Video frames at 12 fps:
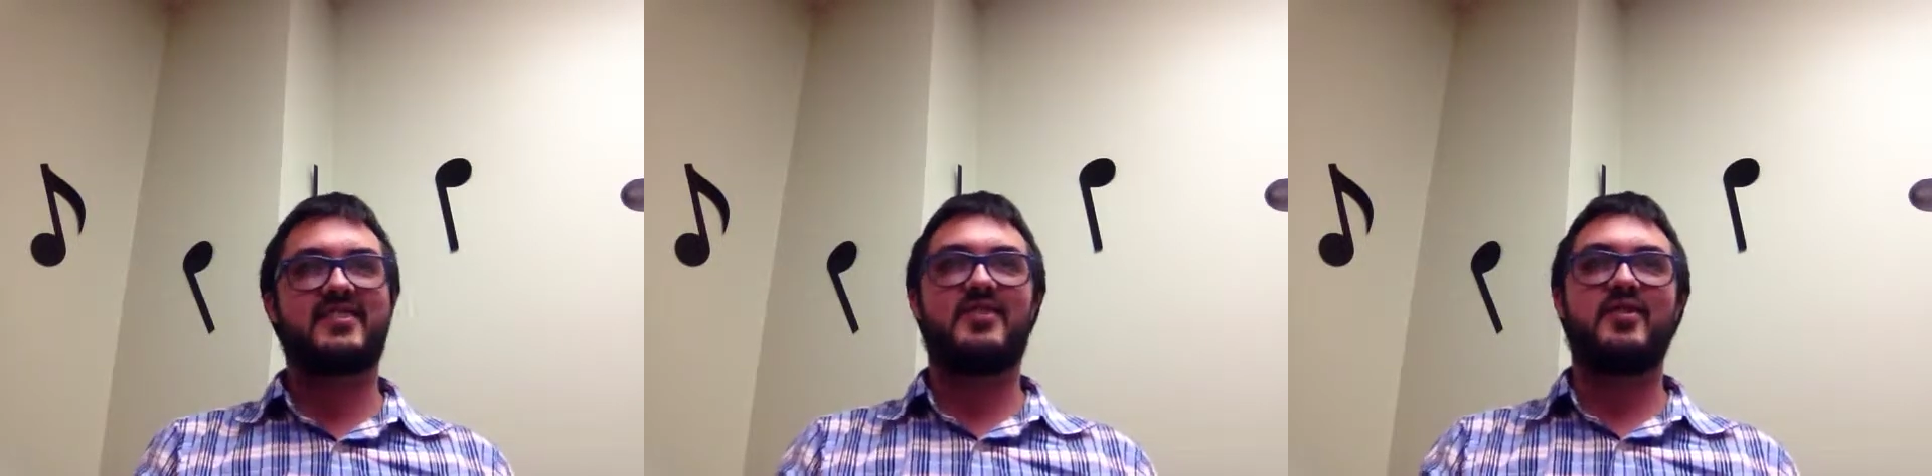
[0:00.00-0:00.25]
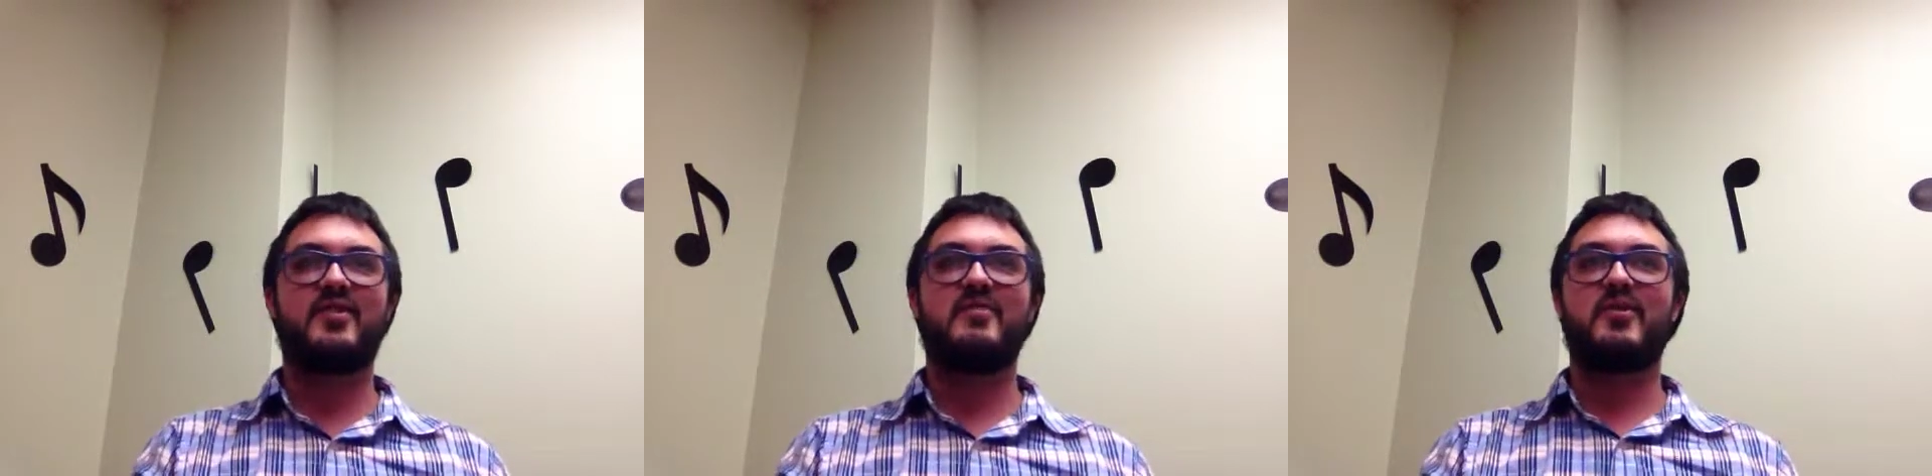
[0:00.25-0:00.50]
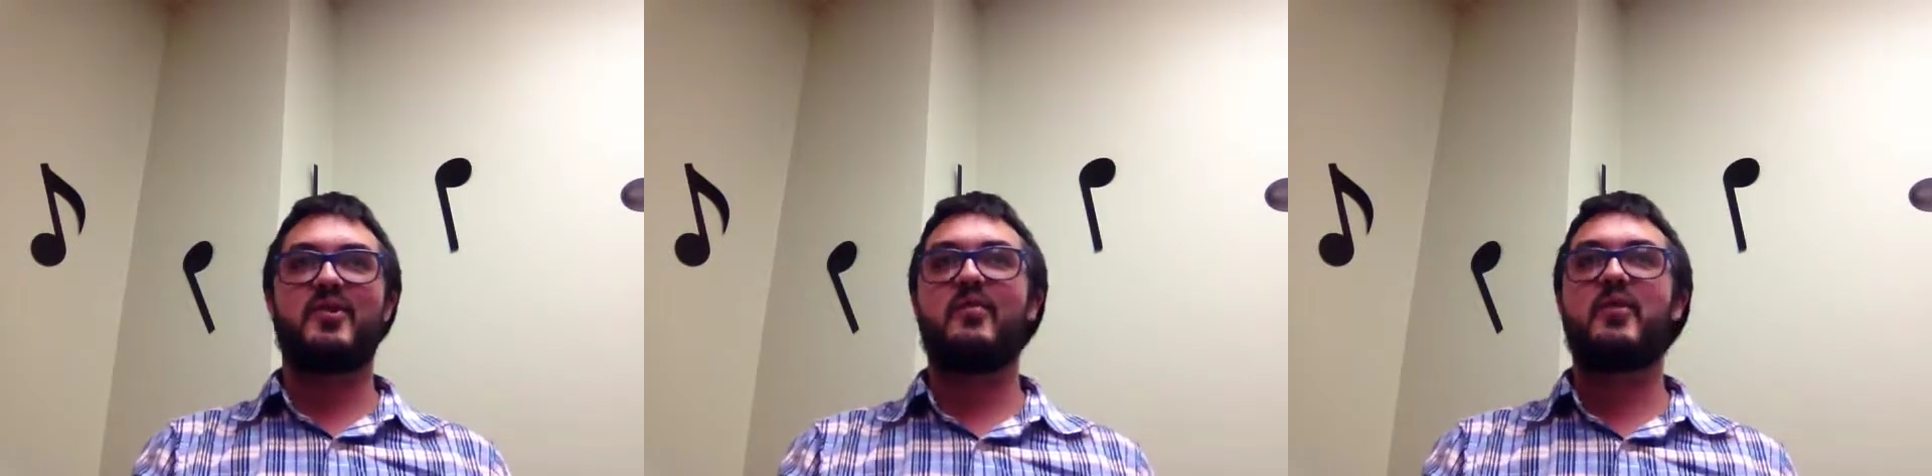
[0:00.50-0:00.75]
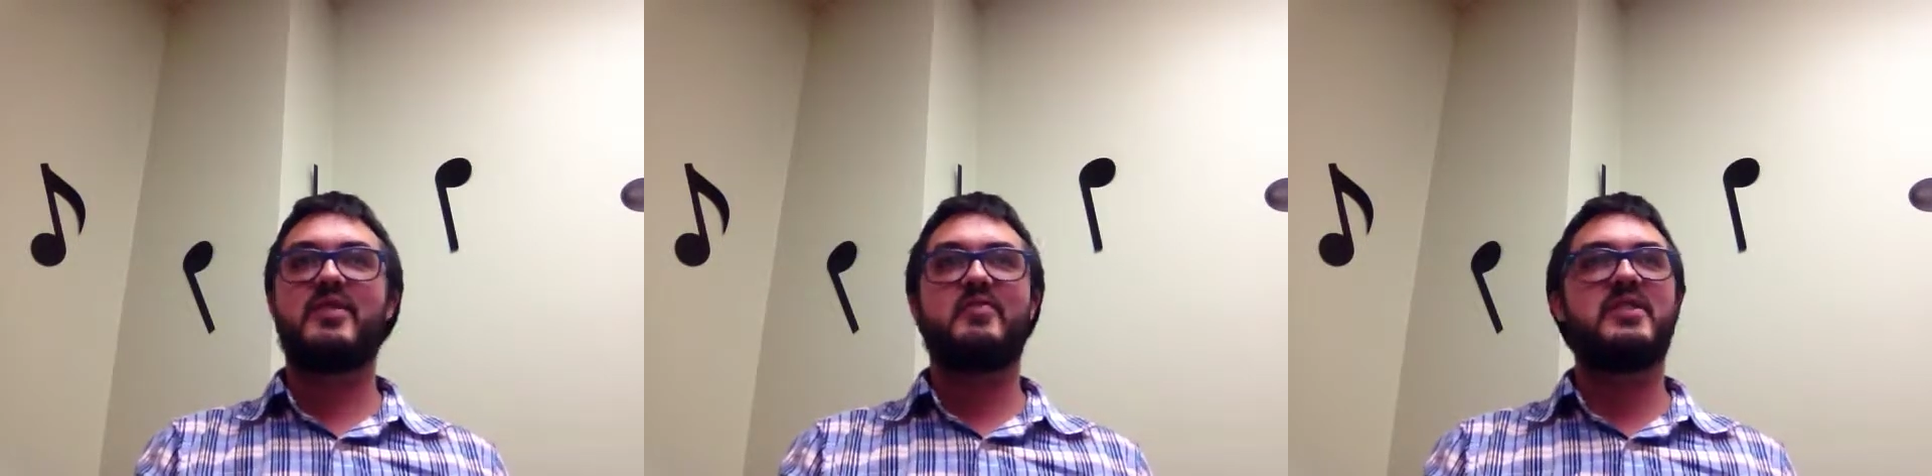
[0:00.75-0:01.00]
furthermore,
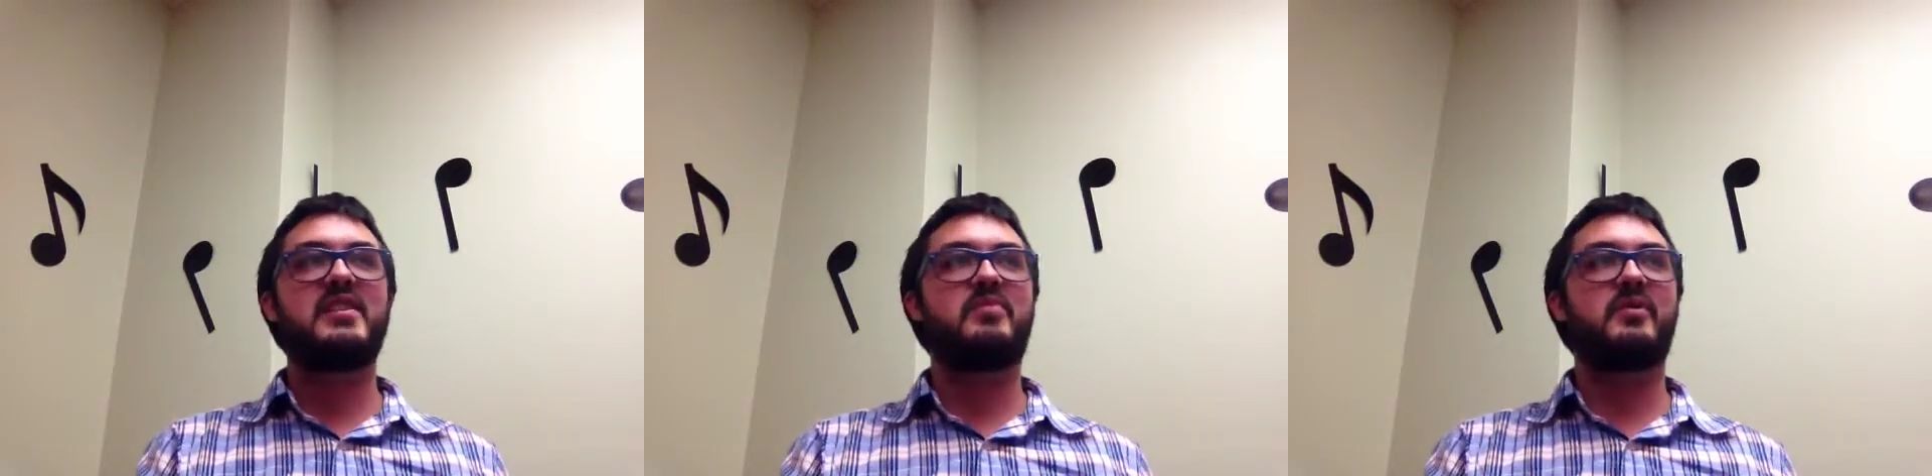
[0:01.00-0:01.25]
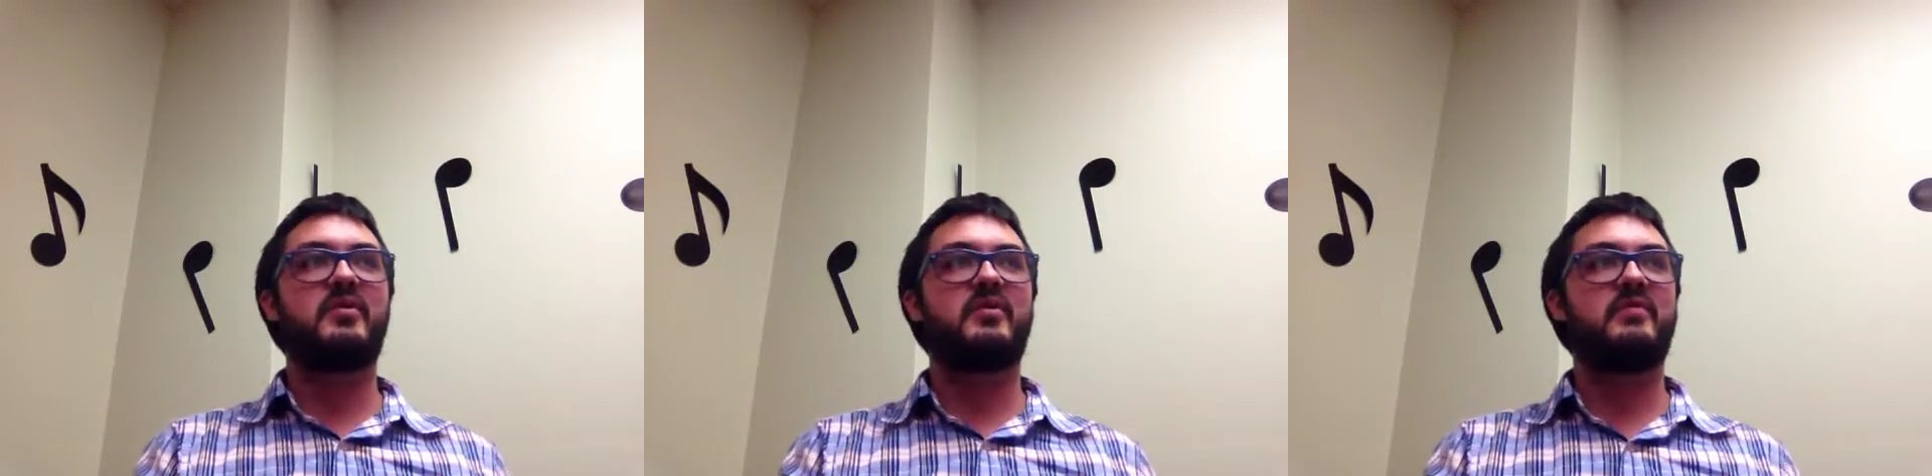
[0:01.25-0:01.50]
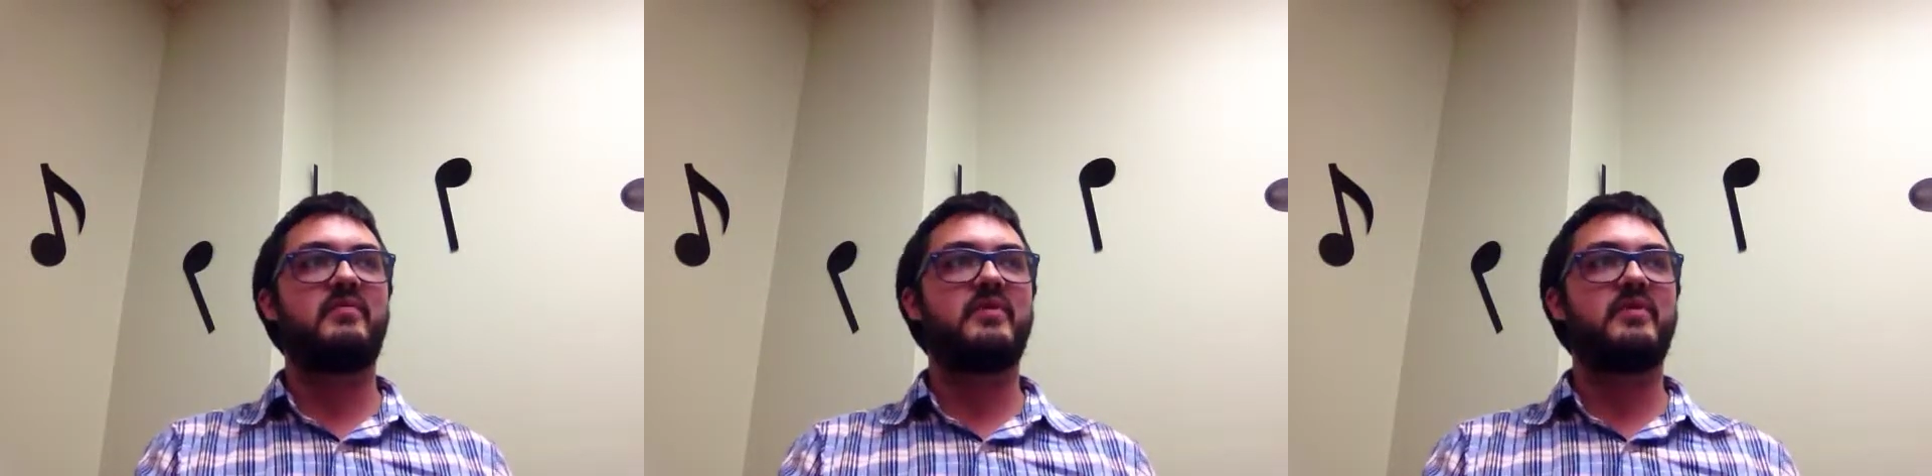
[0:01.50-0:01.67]
with people,